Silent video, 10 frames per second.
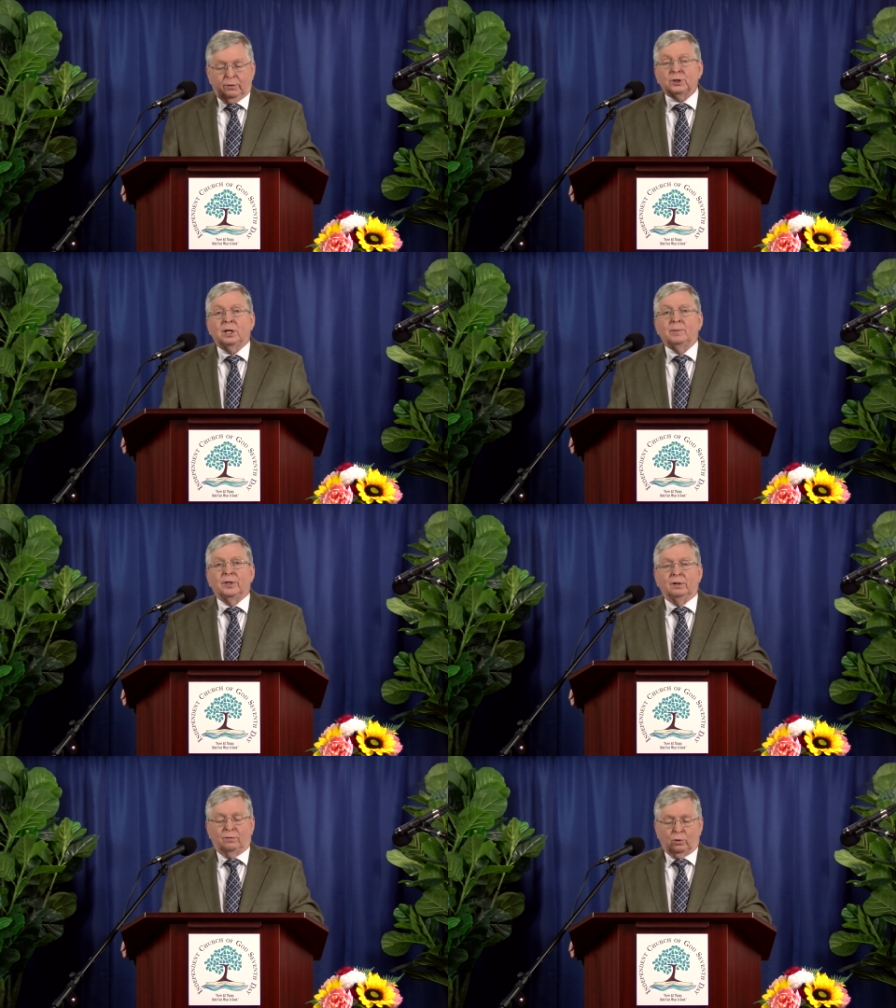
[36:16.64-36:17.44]
1
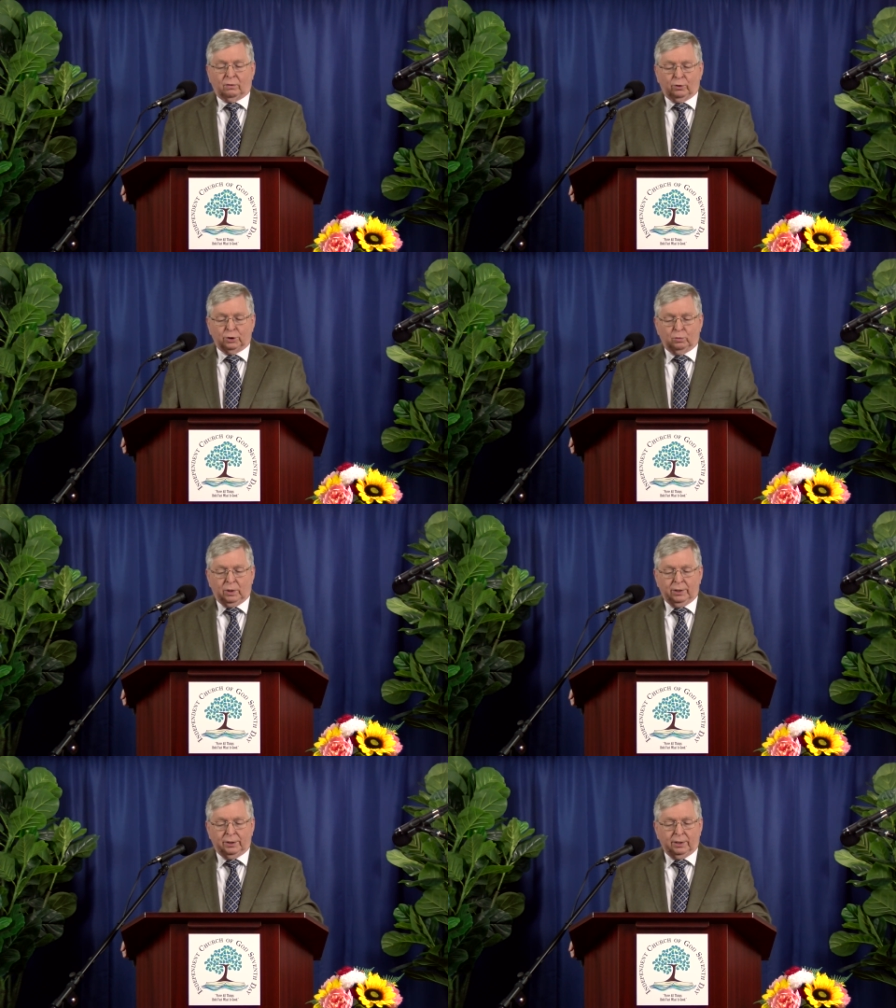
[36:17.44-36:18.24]
Timothy 4, verse
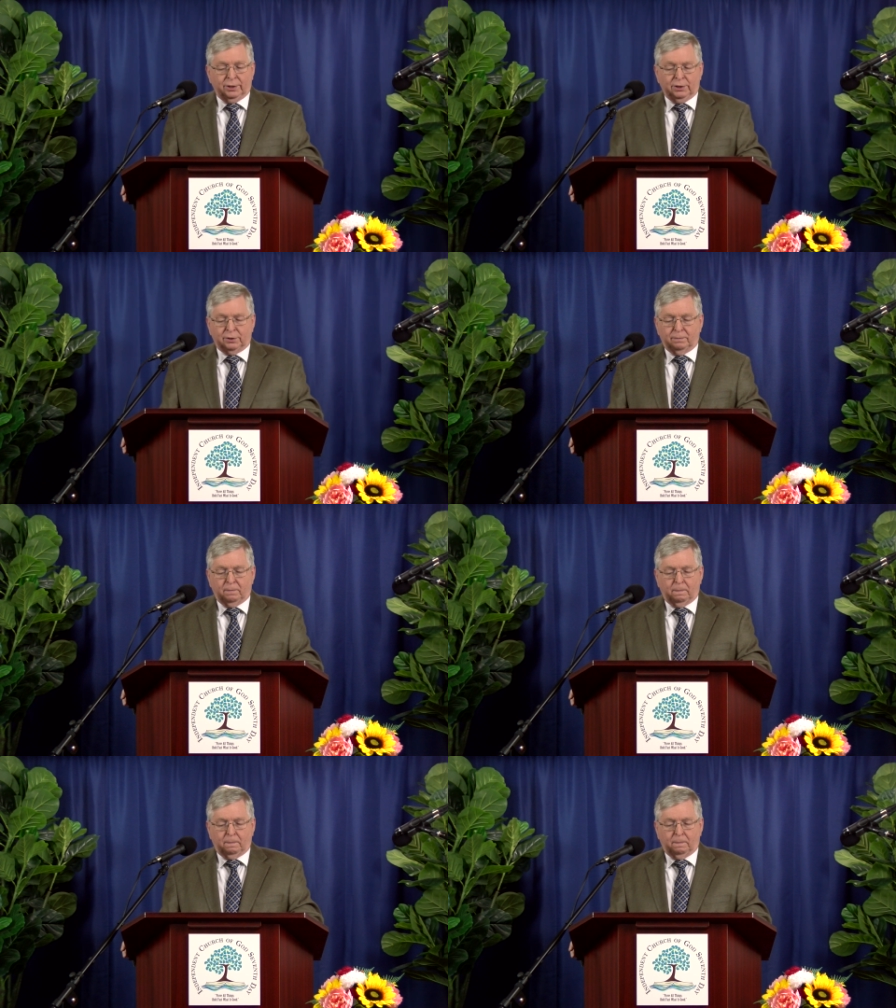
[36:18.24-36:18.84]
1 tells us